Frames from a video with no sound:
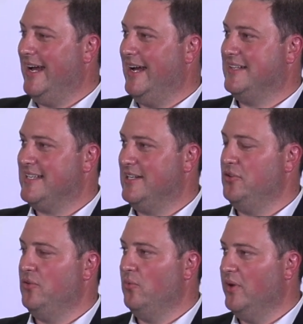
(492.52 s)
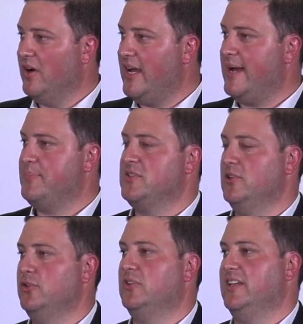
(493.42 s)
I tell you, we are
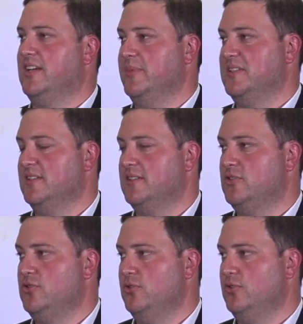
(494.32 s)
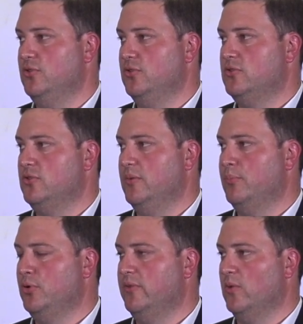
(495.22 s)
absolutely committed to
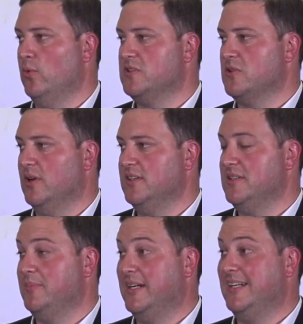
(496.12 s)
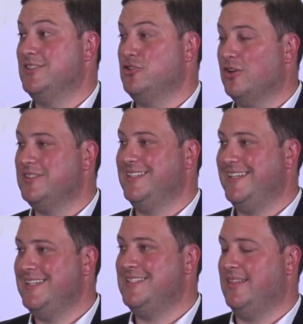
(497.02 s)
improving water quality, but it is not an
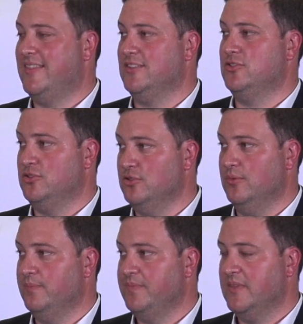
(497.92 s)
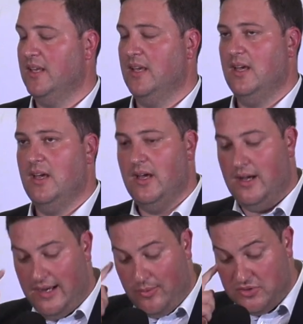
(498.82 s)
easy thing to do.
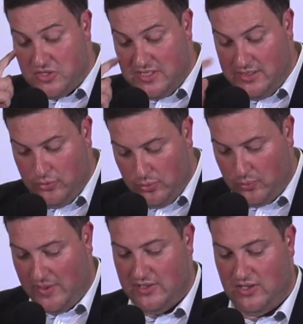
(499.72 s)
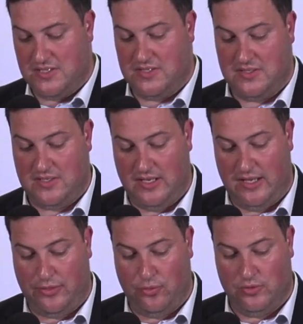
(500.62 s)
I will just leave you with one last
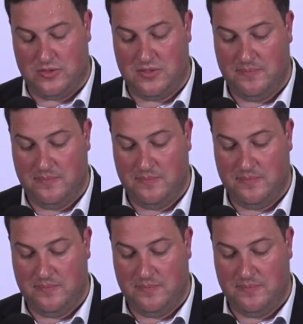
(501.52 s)
thought.